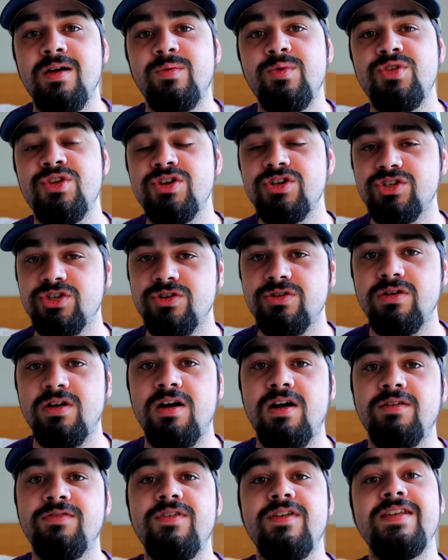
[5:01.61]
with his shirt
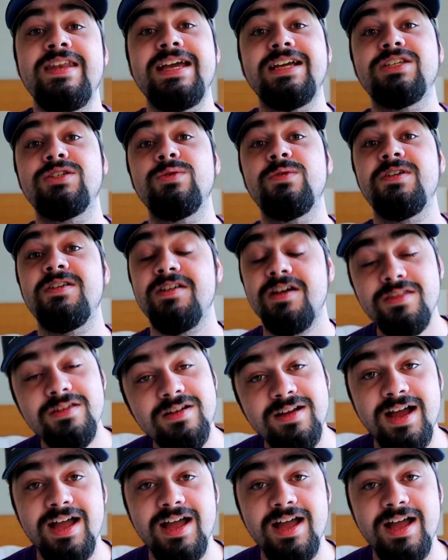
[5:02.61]
off next to another